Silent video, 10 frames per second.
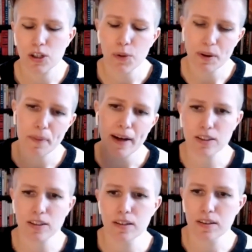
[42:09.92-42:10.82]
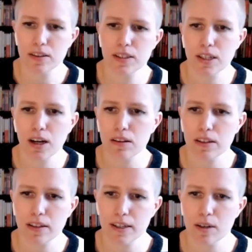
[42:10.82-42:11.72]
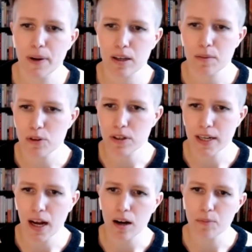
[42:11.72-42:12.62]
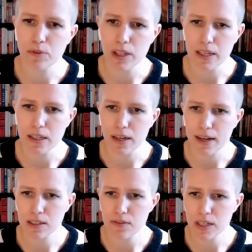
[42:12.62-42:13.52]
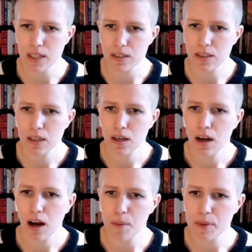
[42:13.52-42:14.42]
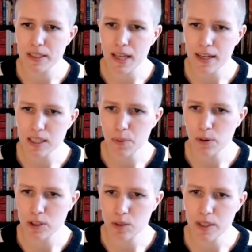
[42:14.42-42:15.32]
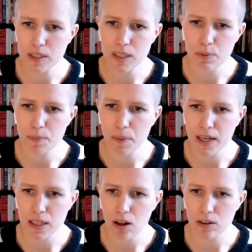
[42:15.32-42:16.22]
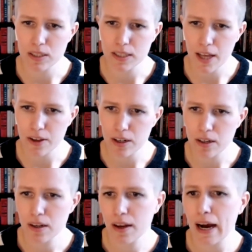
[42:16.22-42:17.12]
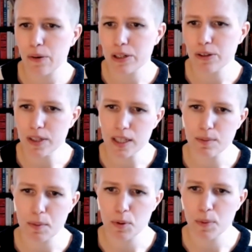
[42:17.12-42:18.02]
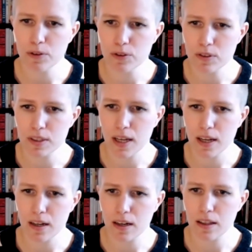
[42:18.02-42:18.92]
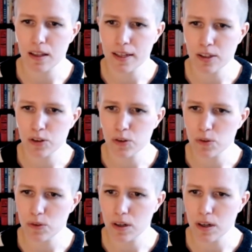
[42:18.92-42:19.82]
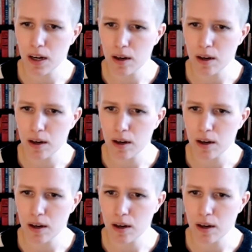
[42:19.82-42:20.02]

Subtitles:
going back to the Dear Colleague letter about Community Hub related activities, is that supposed to be a separate bucket altogether? How are you thinking about proposals that include